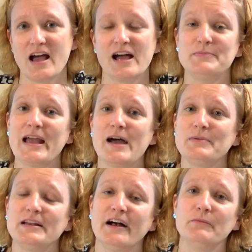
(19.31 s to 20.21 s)
I'd be
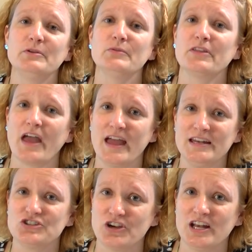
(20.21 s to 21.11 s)
happy to help you with
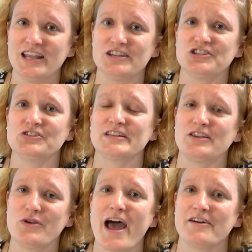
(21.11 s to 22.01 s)
any training issues
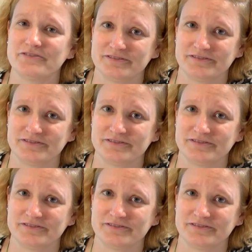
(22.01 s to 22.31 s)
that you have.